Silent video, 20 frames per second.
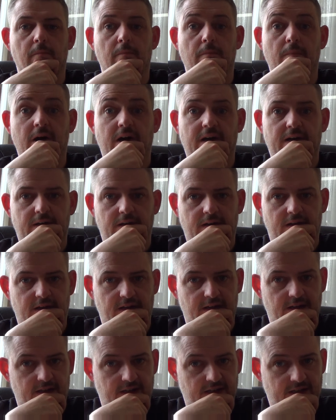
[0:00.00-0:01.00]

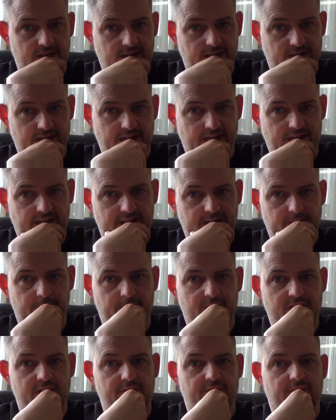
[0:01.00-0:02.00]
But I
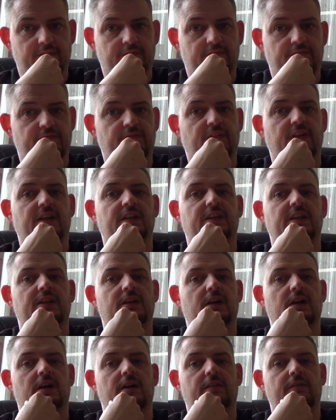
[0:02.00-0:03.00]
am even thinking
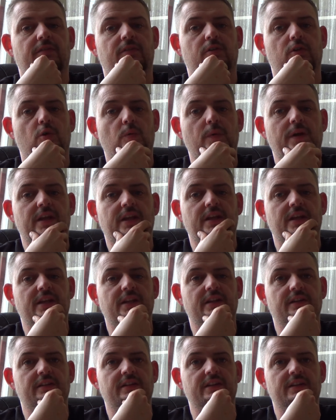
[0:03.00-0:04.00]
of going
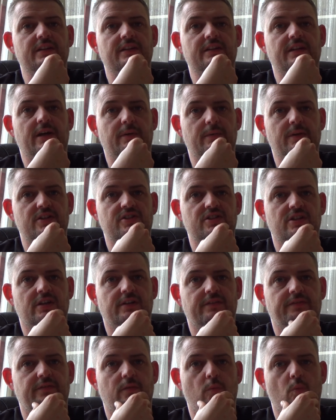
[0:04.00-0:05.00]
in the direction
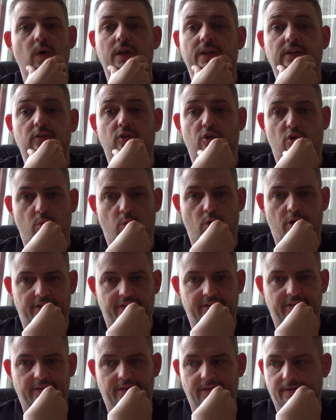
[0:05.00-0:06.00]
of
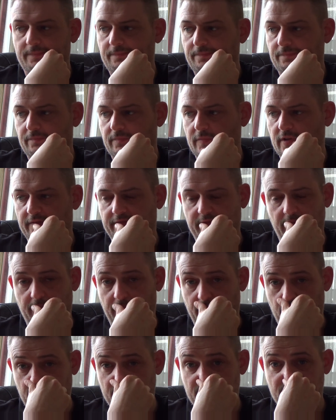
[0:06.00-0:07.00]
1/4 of the
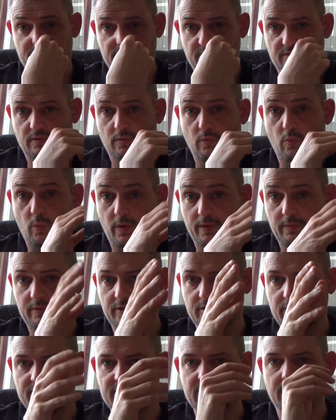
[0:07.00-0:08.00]
points when we
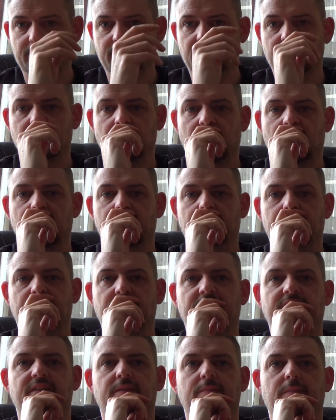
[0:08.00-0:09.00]
do something on
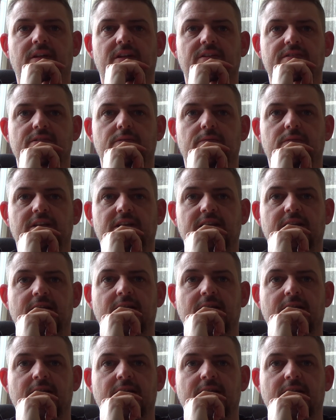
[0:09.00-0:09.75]
painted models only.